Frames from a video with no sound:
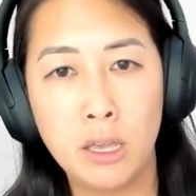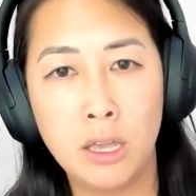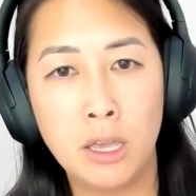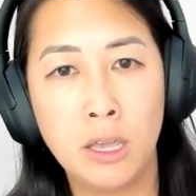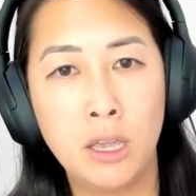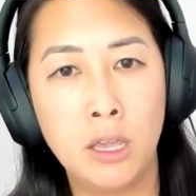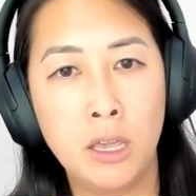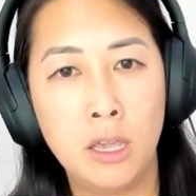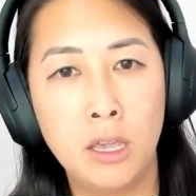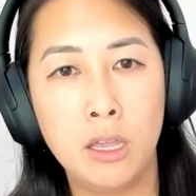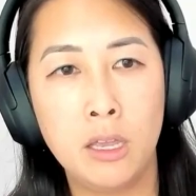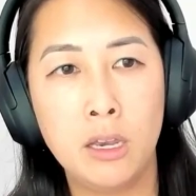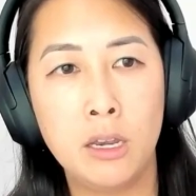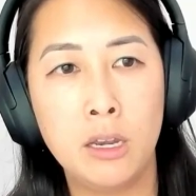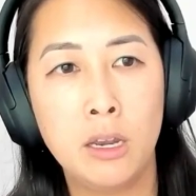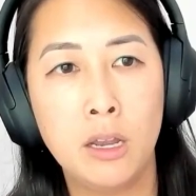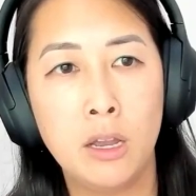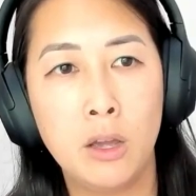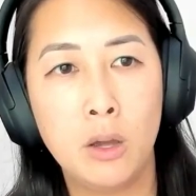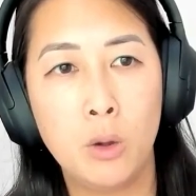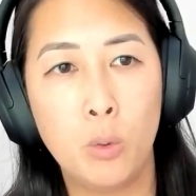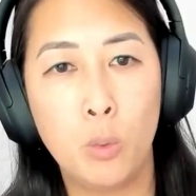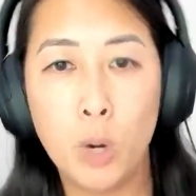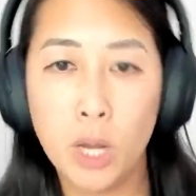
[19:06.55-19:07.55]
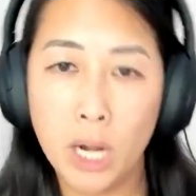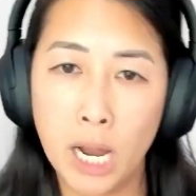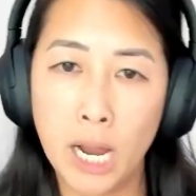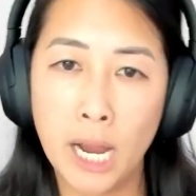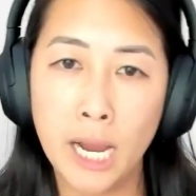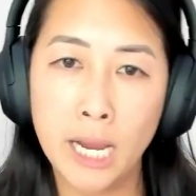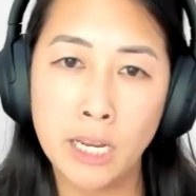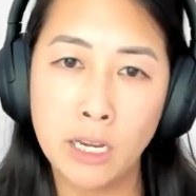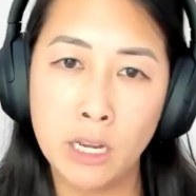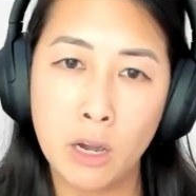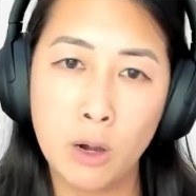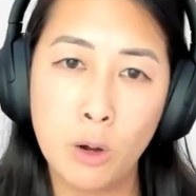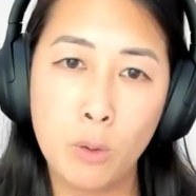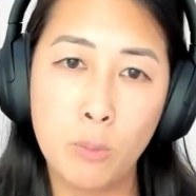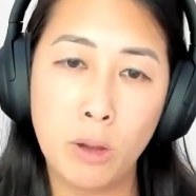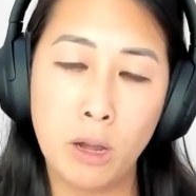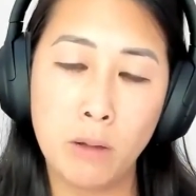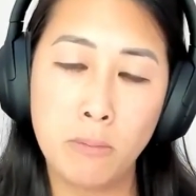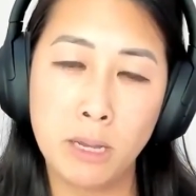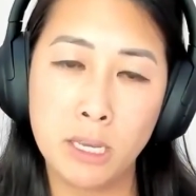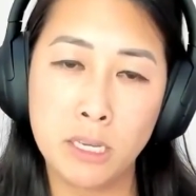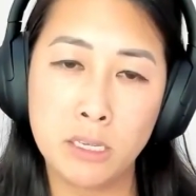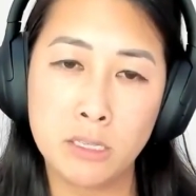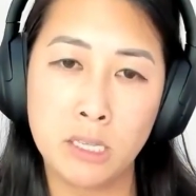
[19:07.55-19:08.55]
in what I know
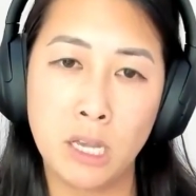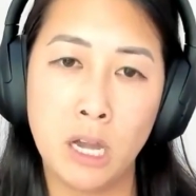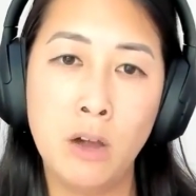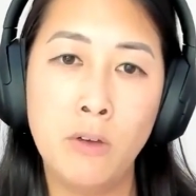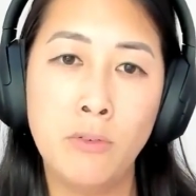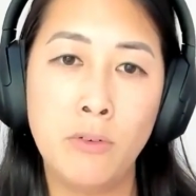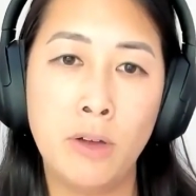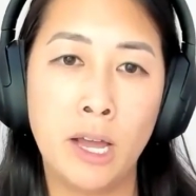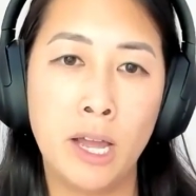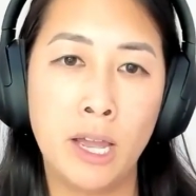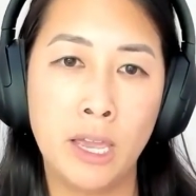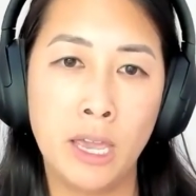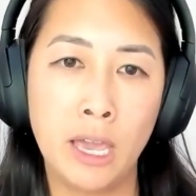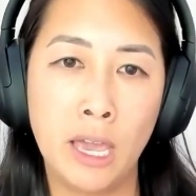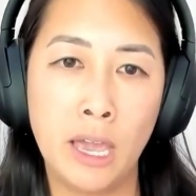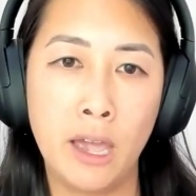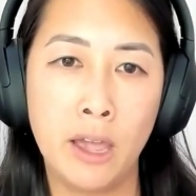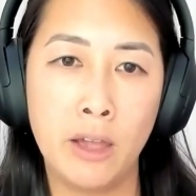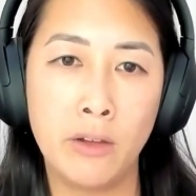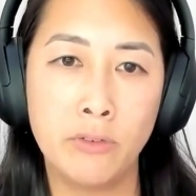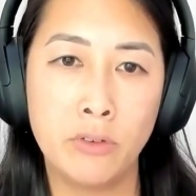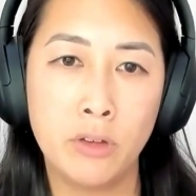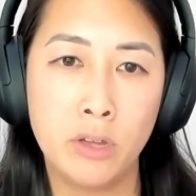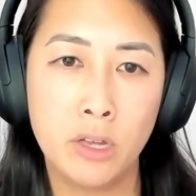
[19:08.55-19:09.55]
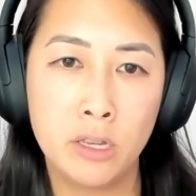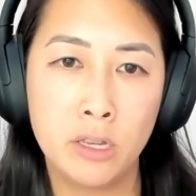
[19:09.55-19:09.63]
about myself. I have